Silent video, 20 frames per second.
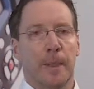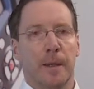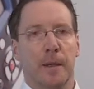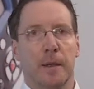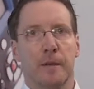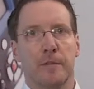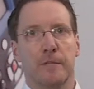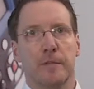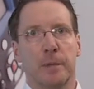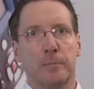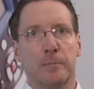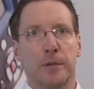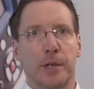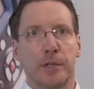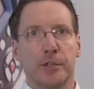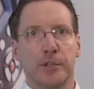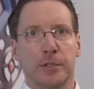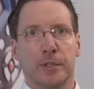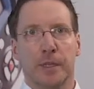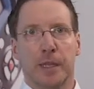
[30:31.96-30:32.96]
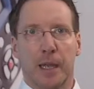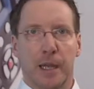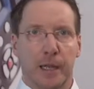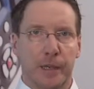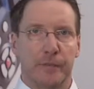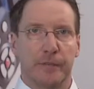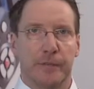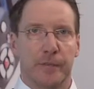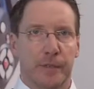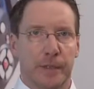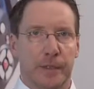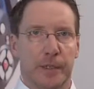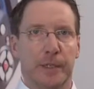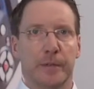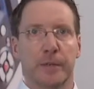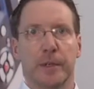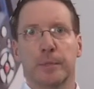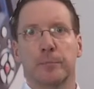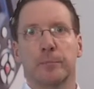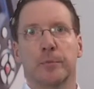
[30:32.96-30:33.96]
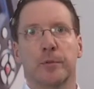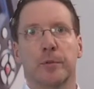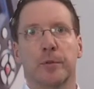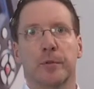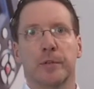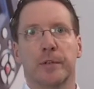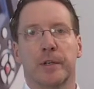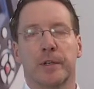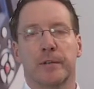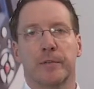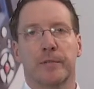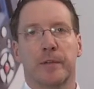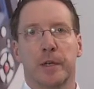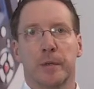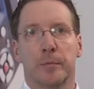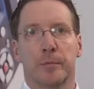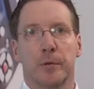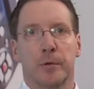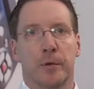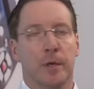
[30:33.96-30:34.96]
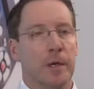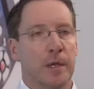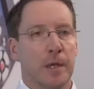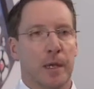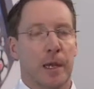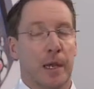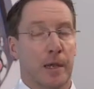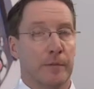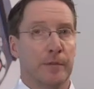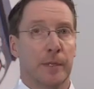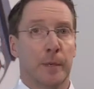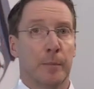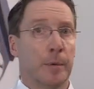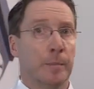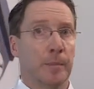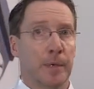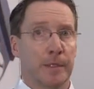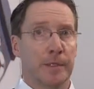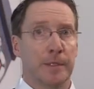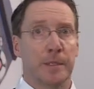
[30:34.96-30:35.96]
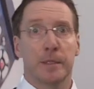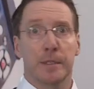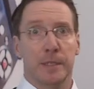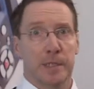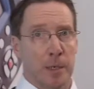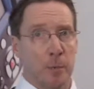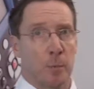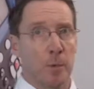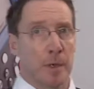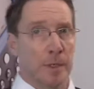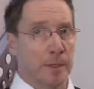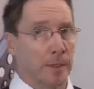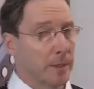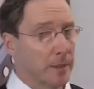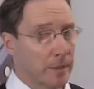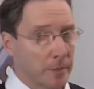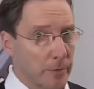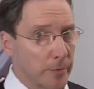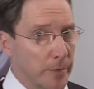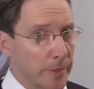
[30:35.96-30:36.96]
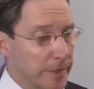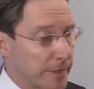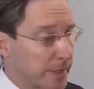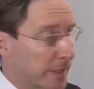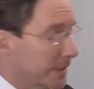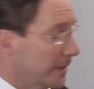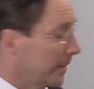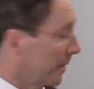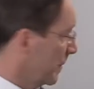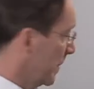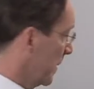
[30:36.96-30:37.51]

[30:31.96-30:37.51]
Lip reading: vibration life here at Brüel & Kjær Vibro, I've never met someone doing that.